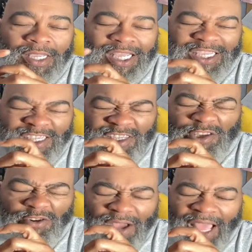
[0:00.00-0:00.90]
and
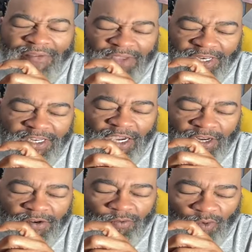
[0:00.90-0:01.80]
still haven't
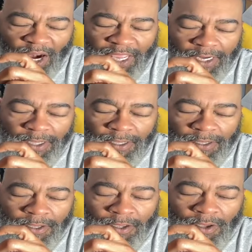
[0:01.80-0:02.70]
done right,
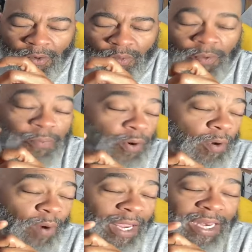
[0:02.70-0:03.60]
we pray
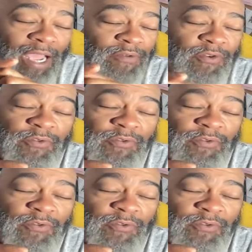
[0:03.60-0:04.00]
right now for